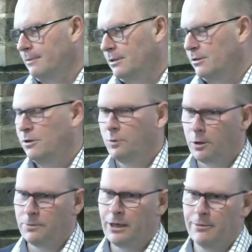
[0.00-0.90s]
You
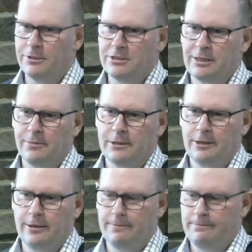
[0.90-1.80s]
won't be able to stomach
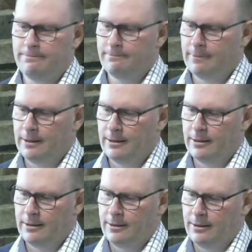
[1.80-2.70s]
them.
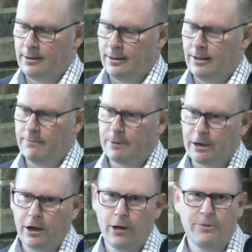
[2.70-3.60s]
But
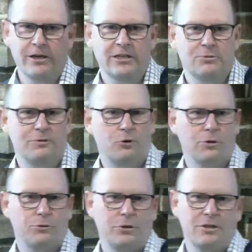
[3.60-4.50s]
I hope that as we've gone
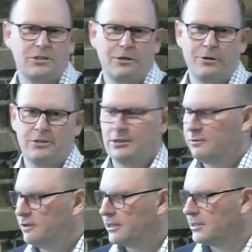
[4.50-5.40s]
through this series in
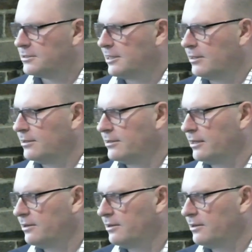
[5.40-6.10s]
Leviticus, that you've